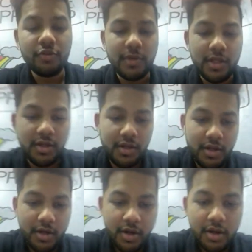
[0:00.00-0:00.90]
to be
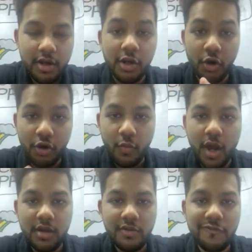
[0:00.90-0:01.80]
a good
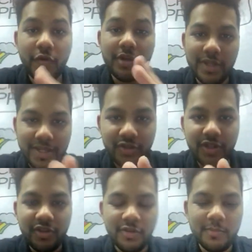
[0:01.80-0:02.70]
one for the exchange